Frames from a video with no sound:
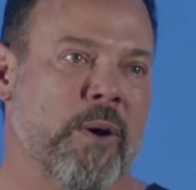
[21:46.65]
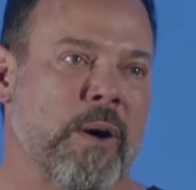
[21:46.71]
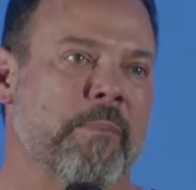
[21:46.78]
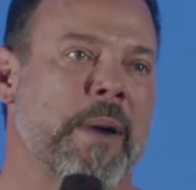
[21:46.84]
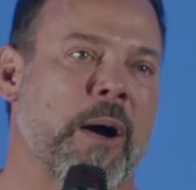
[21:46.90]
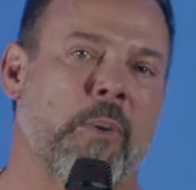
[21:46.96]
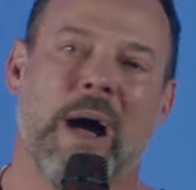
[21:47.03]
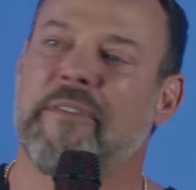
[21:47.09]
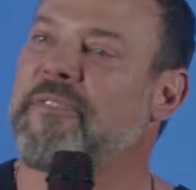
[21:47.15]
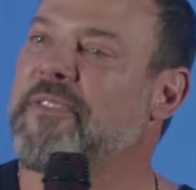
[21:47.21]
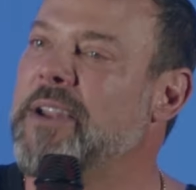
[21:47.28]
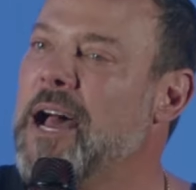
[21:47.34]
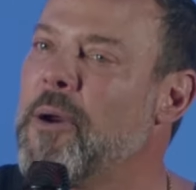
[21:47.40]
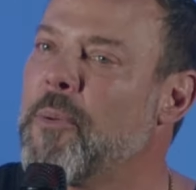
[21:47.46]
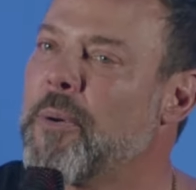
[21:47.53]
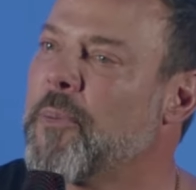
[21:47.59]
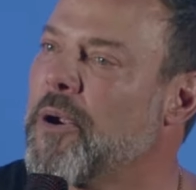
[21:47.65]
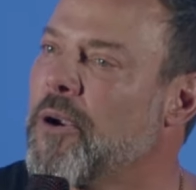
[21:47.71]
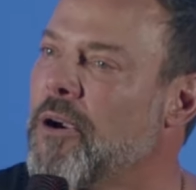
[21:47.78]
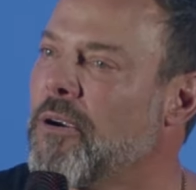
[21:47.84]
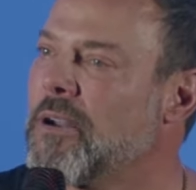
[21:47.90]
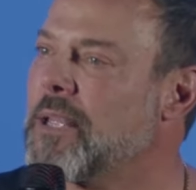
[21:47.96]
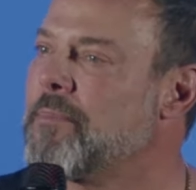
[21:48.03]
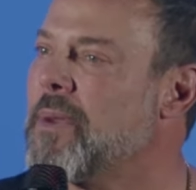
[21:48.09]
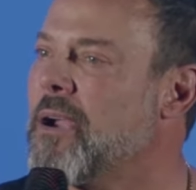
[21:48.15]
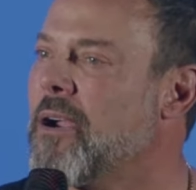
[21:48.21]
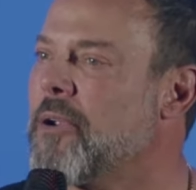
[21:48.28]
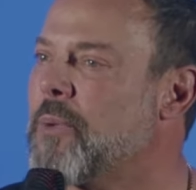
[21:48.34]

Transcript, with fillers: My wife and I, when we were early married,